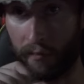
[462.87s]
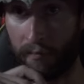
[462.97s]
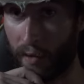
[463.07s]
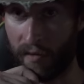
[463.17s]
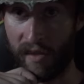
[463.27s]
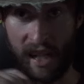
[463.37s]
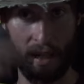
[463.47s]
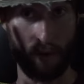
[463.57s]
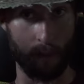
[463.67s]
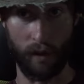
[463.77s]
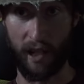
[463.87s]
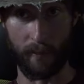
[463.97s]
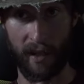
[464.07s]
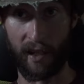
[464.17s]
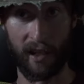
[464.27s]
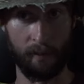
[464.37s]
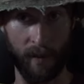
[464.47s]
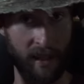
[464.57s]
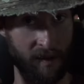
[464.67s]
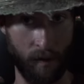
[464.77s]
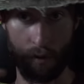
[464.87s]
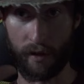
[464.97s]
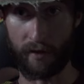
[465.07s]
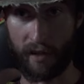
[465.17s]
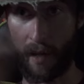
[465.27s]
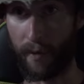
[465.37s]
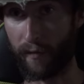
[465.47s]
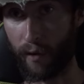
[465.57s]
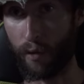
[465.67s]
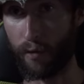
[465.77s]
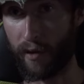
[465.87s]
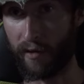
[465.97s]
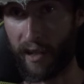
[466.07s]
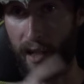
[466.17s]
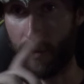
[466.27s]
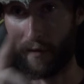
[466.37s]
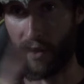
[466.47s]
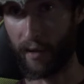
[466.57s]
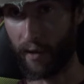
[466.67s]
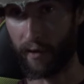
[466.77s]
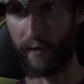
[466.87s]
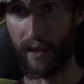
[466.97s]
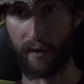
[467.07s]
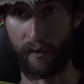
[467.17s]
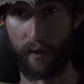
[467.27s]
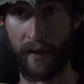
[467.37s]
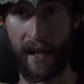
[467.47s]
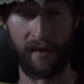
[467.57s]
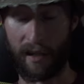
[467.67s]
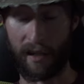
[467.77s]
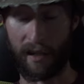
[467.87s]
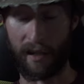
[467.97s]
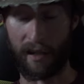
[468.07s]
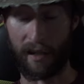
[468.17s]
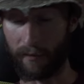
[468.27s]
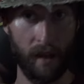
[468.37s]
just sticking with more HPA guns, but that's a whole nother topic for a whole nother time. I've got other videos on that, so check those out.